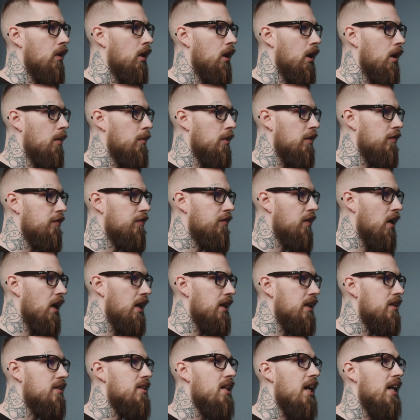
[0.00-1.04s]
I'm gonna find
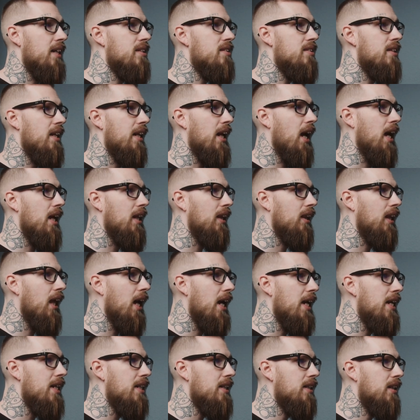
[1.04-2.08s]
a text that I
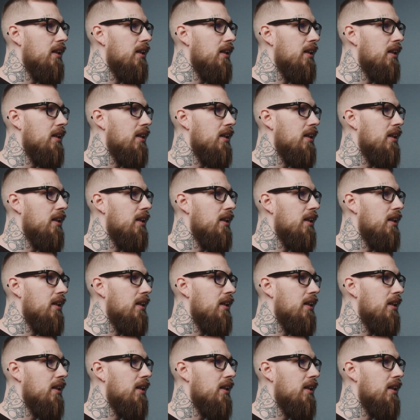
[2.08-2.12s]
like.